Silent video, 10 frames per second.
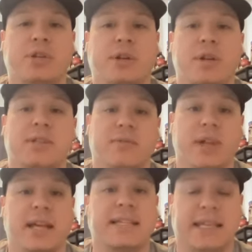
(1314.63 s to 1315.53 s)
trunks of
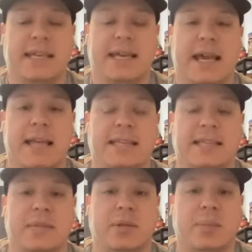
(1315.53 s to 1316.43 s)
legs that he has and